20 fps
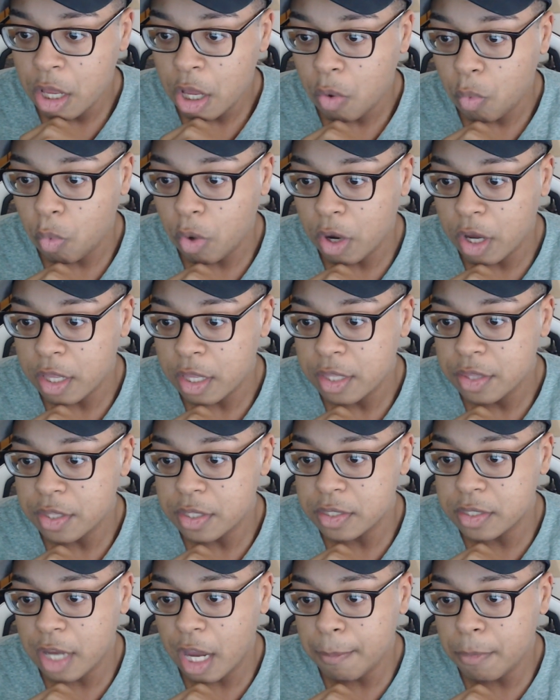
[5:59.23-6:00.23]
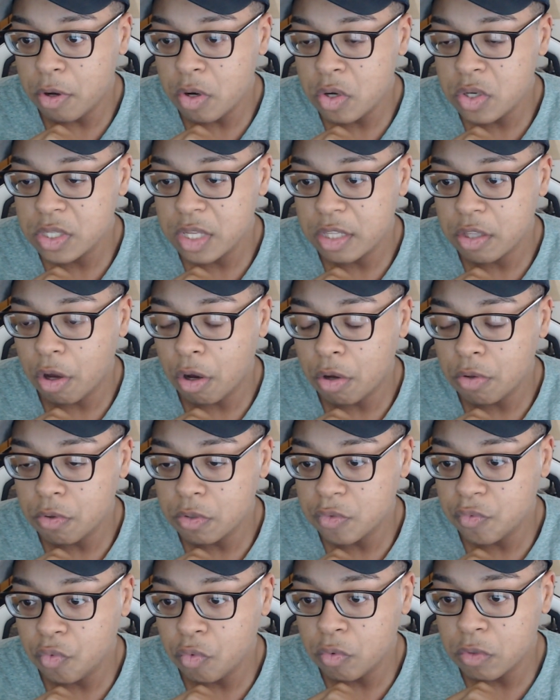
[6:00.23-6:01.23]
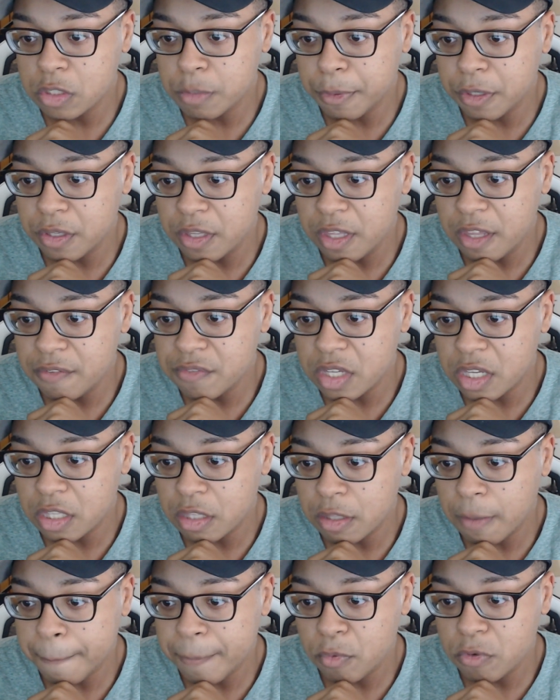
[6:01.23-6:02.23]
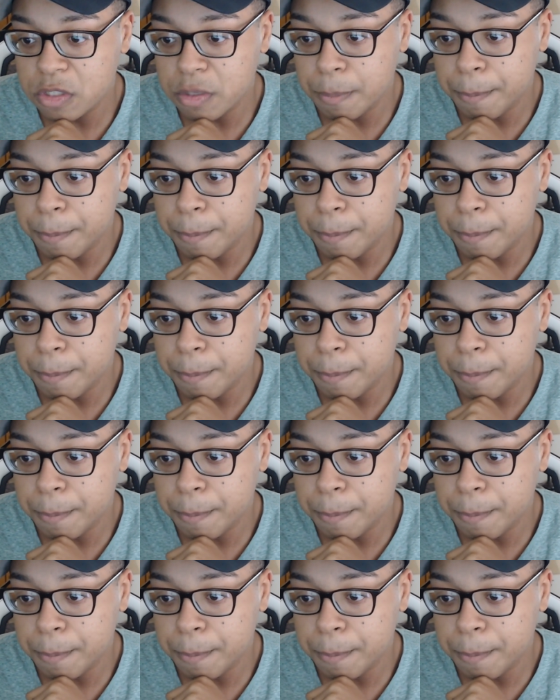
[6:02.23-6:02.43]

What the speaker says: What the daimos and all those fools believed in was a